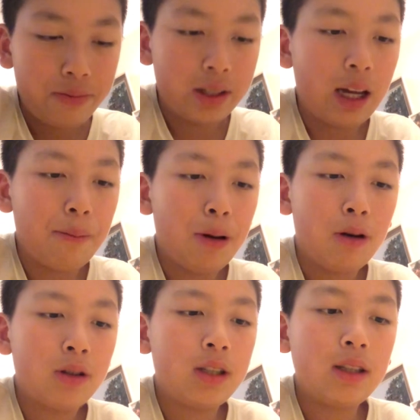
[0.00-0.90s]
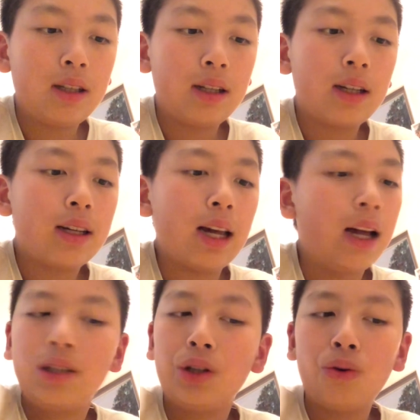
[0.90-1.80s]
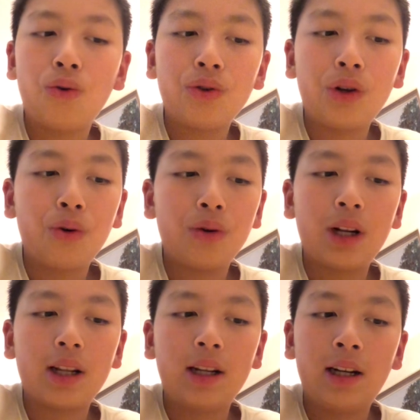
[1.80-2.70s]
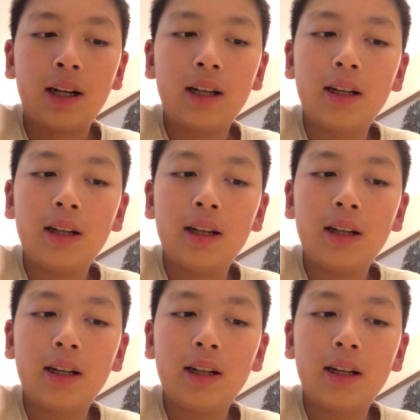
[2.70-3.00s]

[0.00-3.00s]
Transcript: that parents can't do nothing.